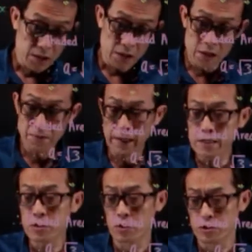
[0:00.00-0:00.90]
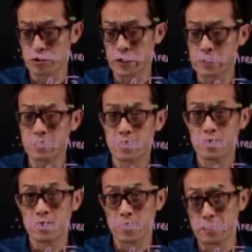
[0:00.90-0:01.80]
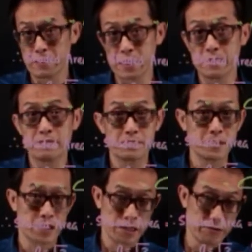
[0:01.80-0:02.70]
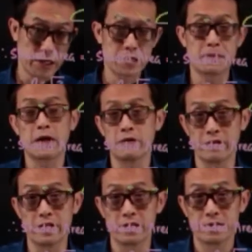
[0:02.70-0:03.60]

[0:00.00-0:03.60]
space constraint, let me erase part of it.